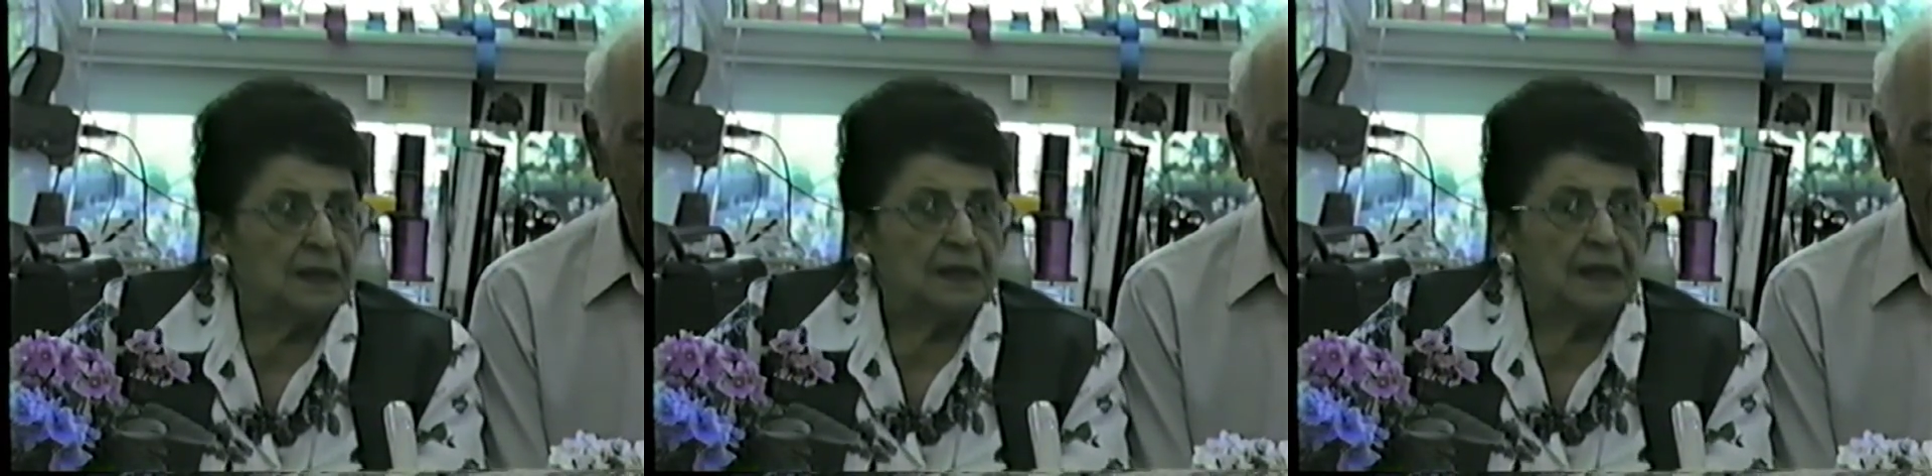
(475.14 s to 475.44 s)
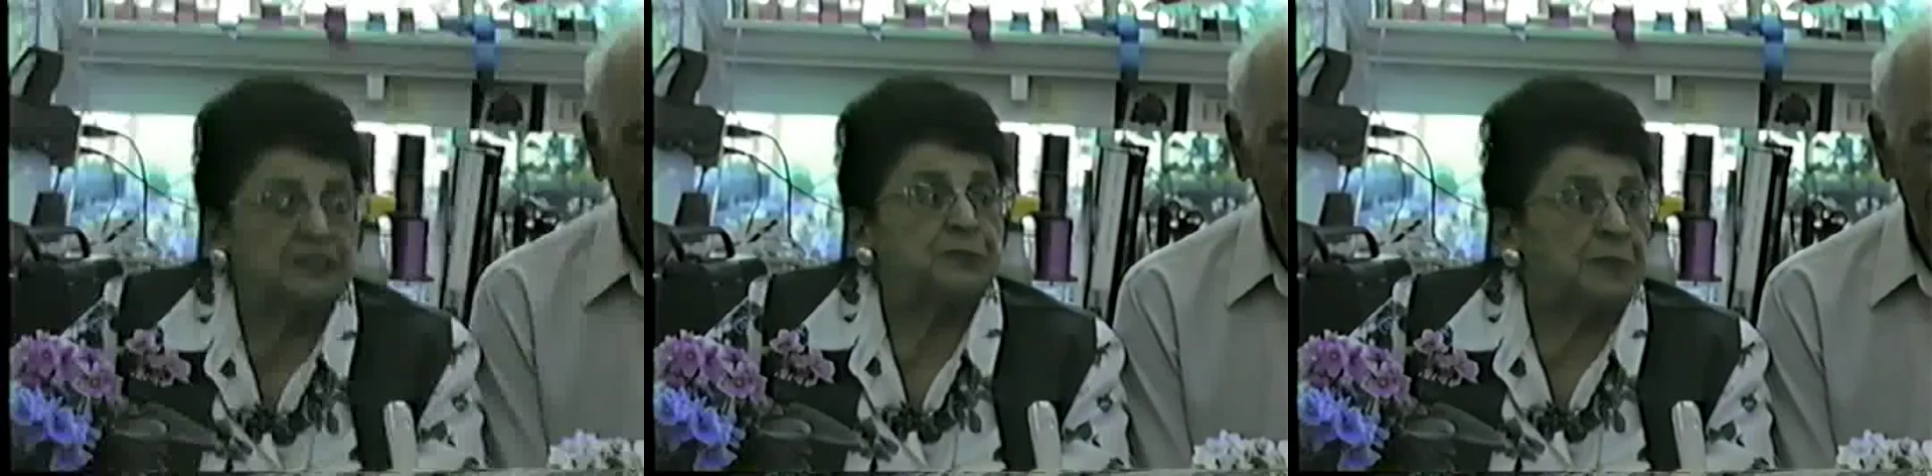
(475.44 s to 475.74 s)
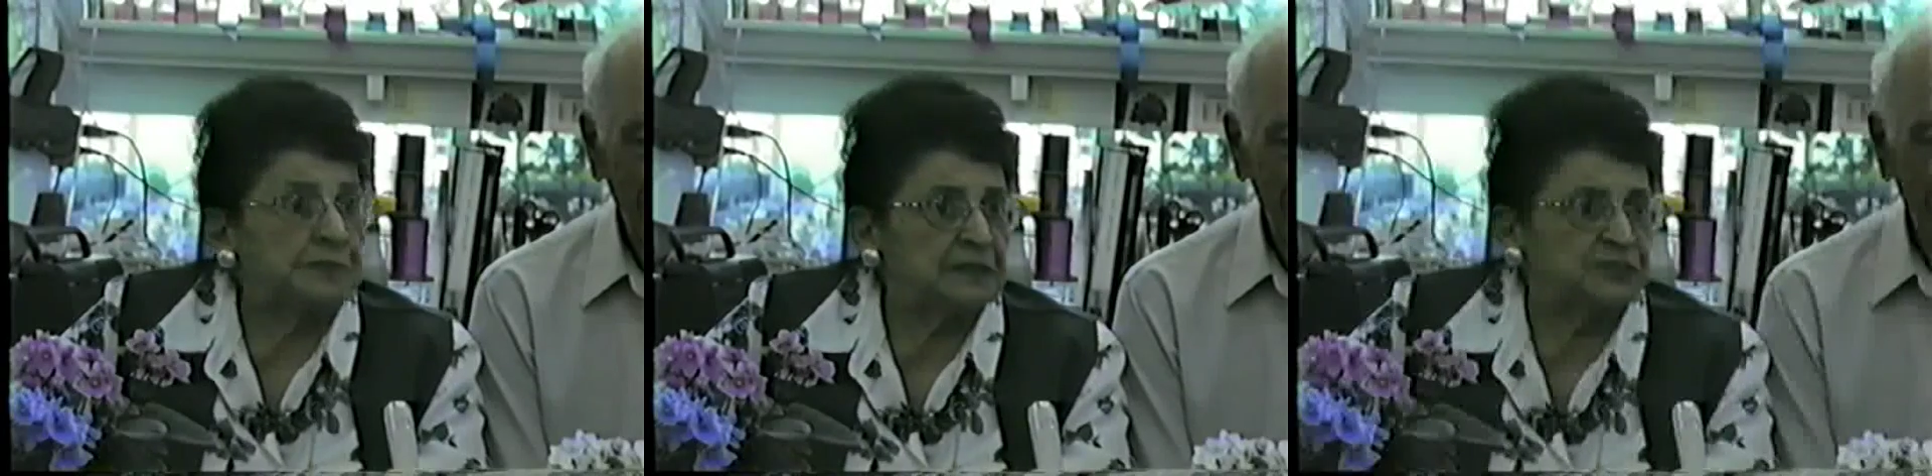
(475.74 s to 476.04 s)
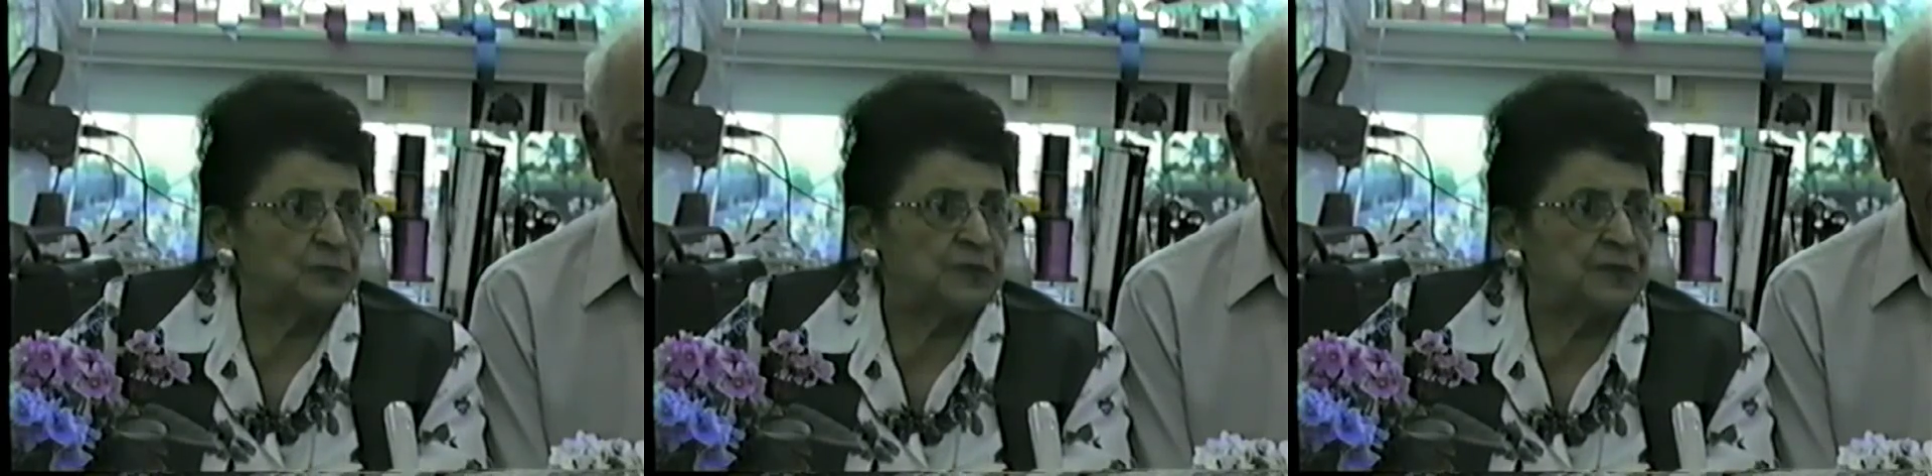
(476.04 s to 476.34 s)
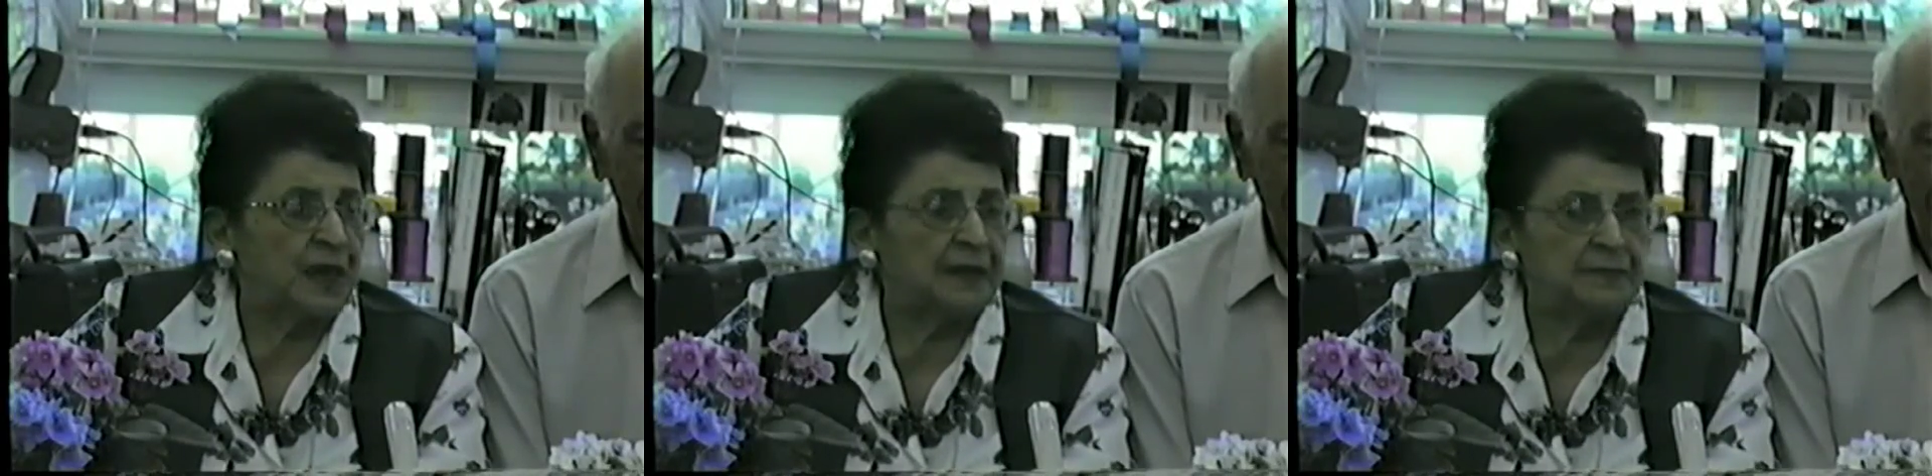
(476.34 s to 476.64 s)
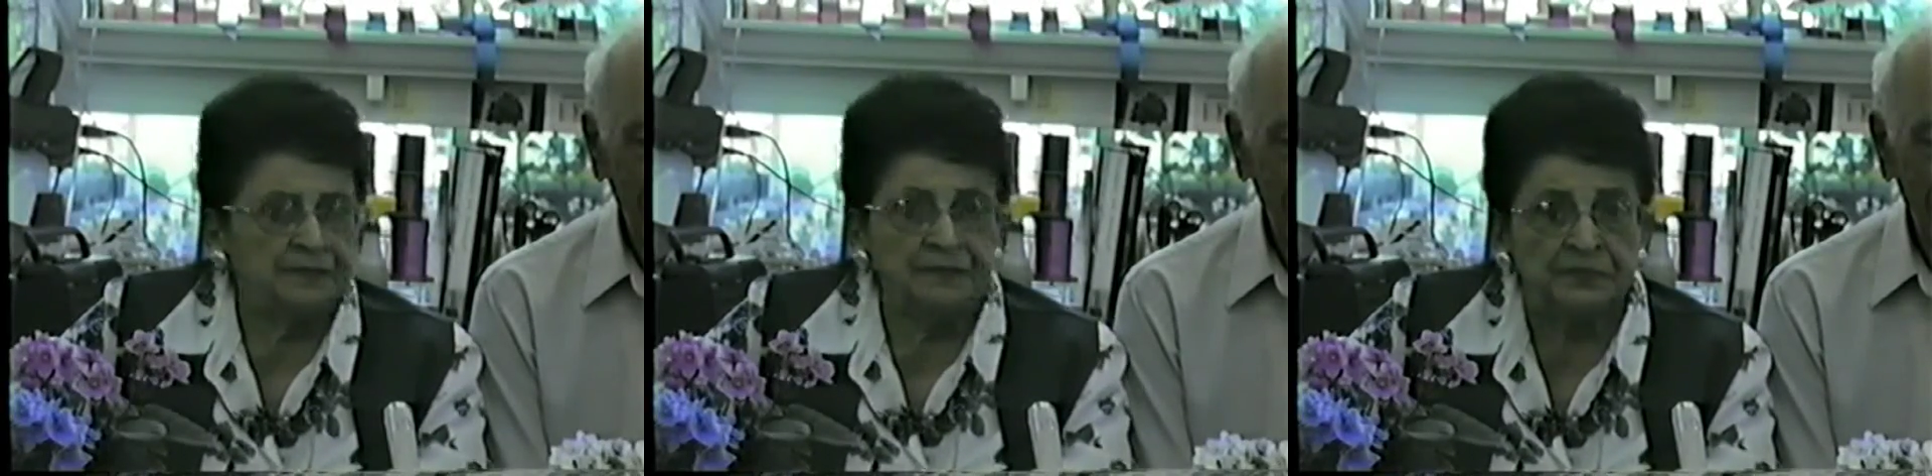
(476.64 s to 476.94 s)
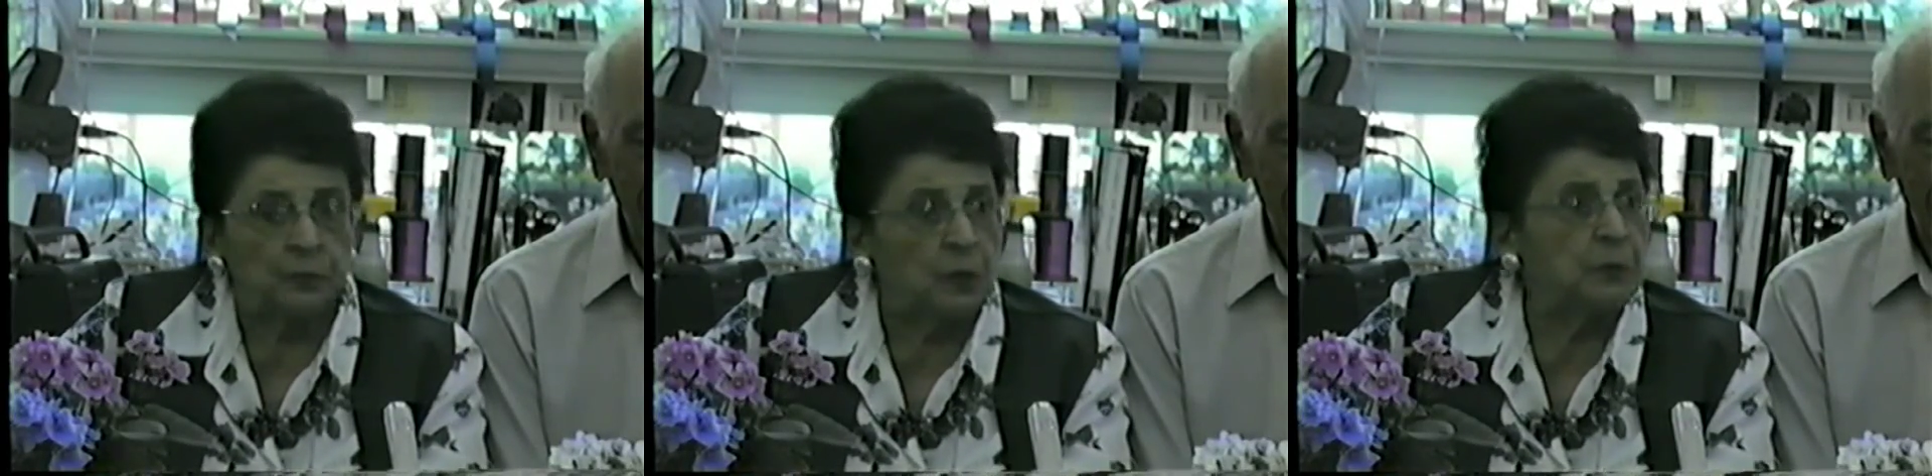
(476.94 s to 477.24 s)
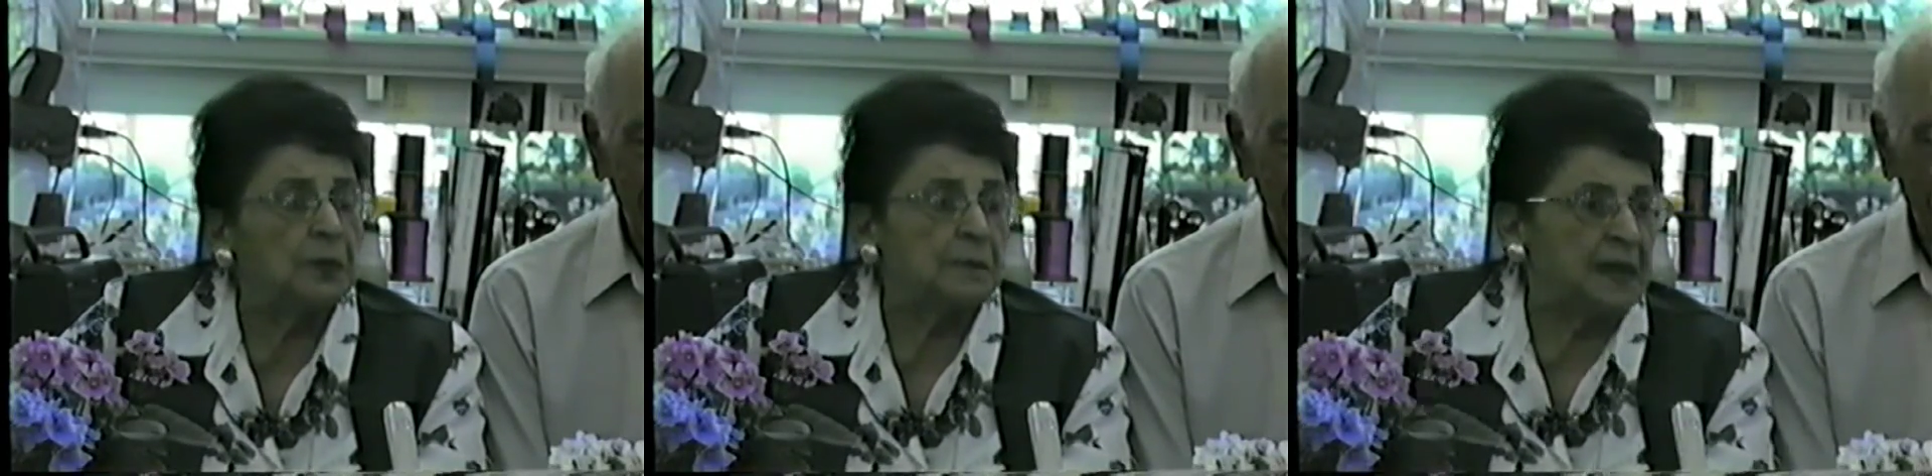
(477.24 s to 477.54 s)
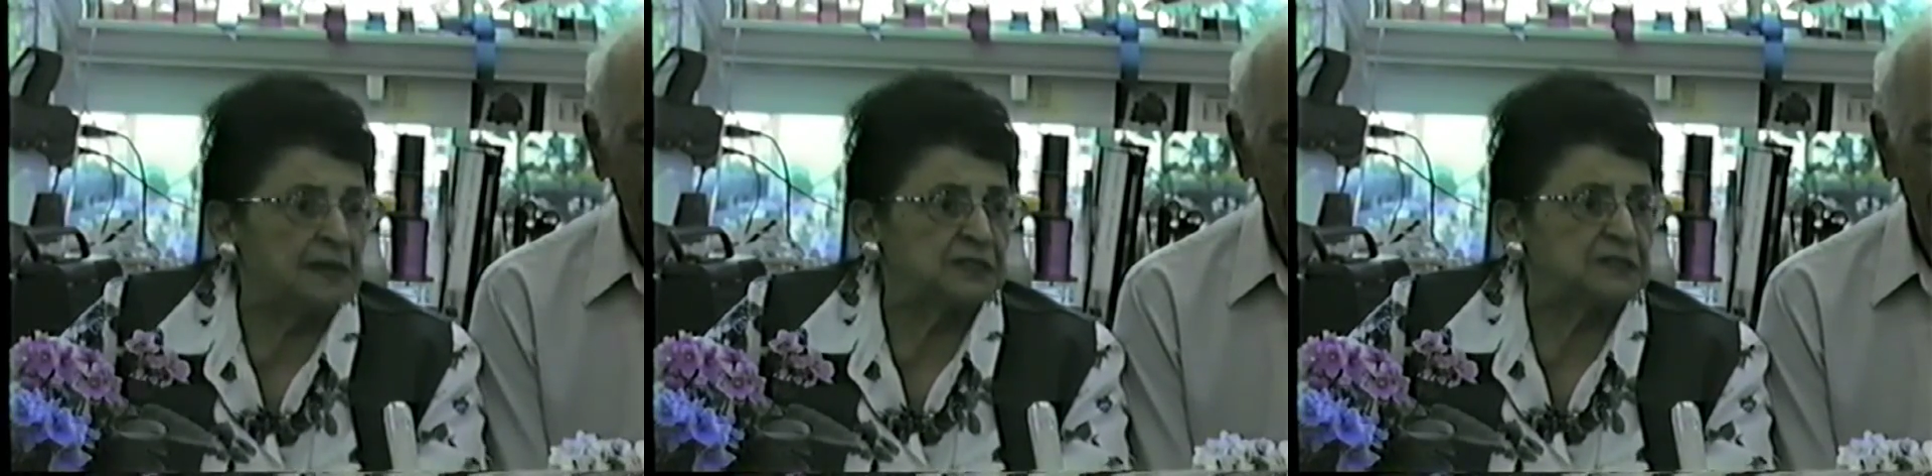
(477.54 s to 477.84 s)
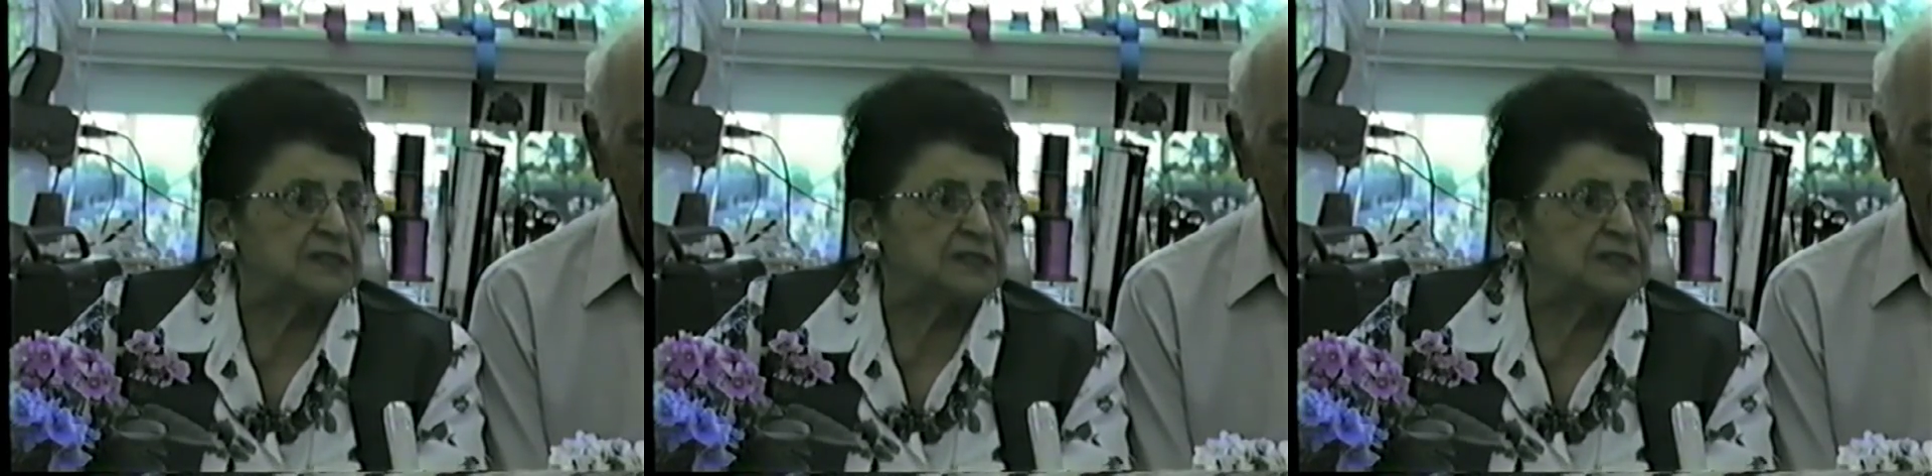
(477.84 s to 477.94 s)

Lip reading: experience that we've had, we were amazed to